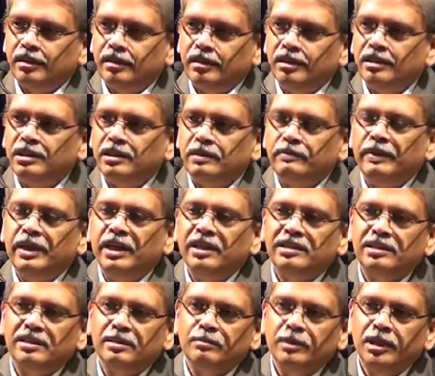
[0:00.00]
This is very
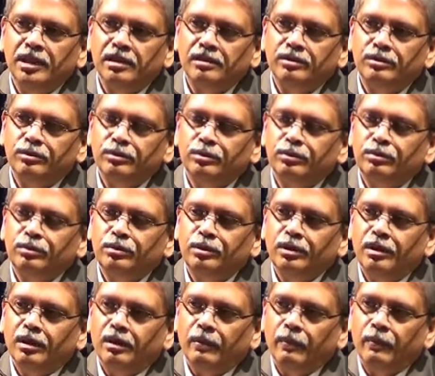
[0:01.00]
similar to
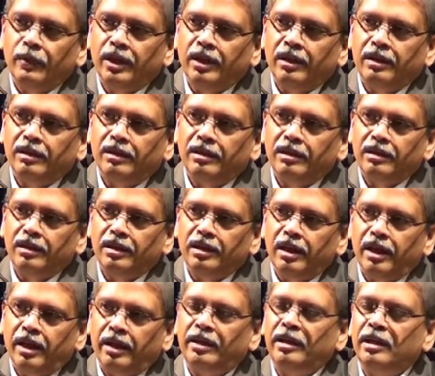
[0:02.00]
when
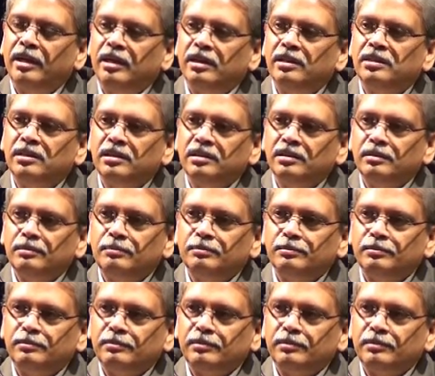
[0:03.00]
agriculture